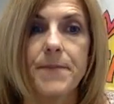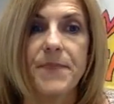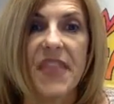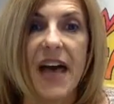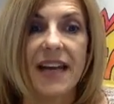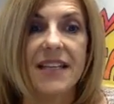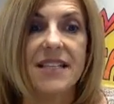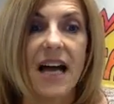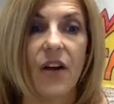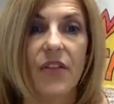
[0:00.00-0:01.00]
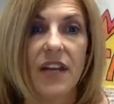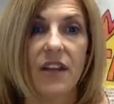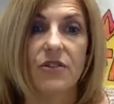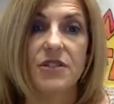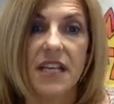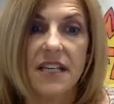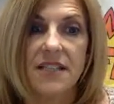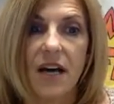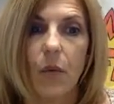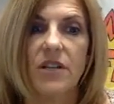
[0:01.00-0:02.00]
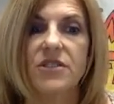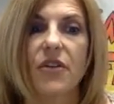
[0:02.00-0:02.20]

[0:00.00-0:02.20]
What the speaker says: that is how the killer T cell works.